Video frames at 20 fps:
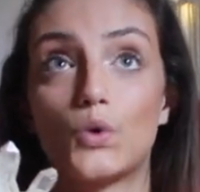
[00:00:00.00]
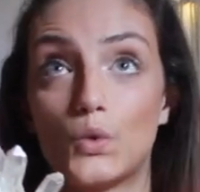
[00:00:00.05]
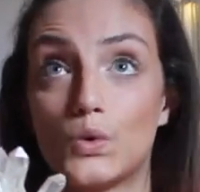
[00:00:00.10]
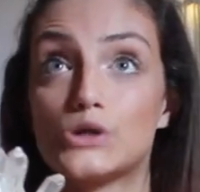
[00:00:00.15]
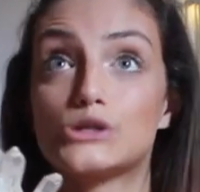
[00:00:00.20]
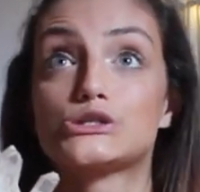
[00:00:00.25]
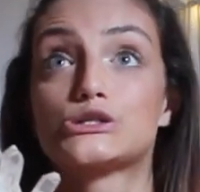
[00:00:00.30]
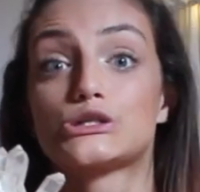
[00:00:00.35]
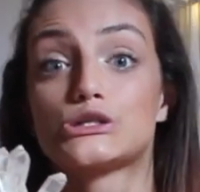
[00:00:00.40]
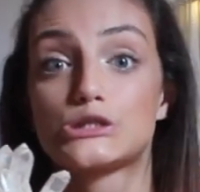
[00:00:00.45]

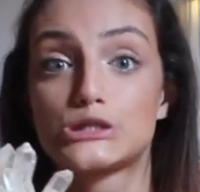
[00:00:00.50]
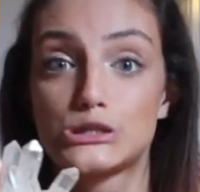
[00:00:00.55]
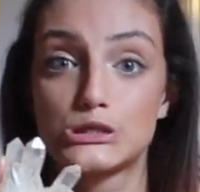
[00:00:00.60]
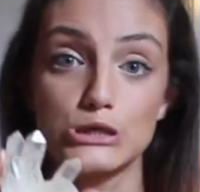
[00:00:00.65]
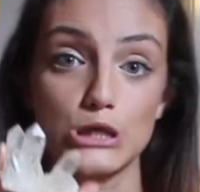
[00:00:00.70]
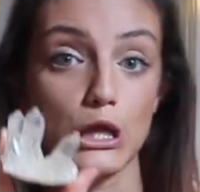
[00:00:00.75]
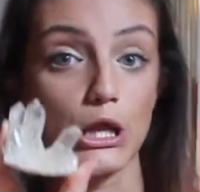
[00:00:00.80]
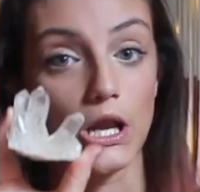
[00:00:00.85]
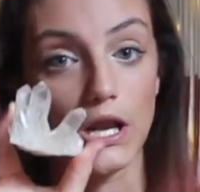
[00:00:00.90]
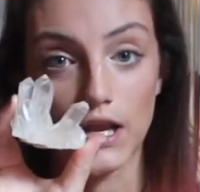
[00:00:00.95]
gorgeous.
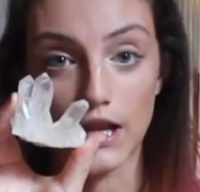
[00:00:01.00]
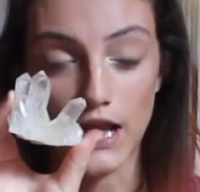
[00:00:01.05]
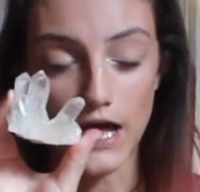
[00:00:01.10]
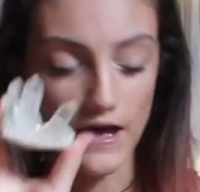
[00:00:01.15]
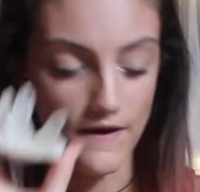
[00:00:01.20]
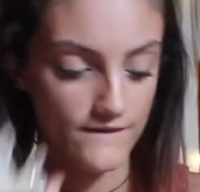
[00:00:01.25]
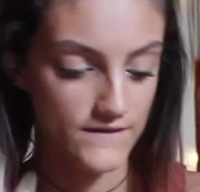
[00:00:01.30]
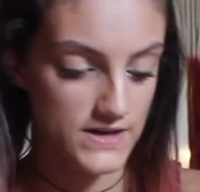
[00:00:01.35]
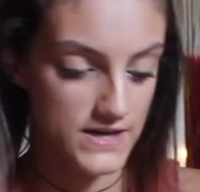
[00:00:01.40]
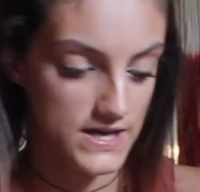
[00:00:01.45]

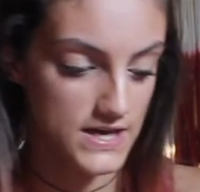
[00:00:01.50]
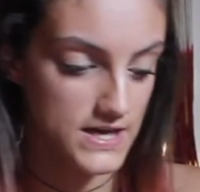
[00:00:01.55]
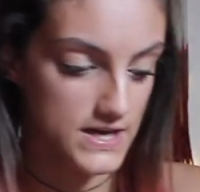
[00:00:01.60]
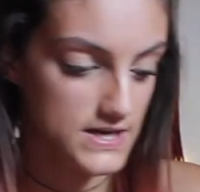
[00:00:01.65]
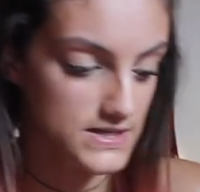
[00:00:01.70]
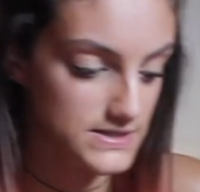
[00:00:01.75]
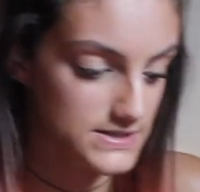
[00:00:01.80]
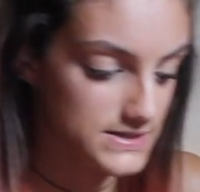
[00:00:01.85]
Love it.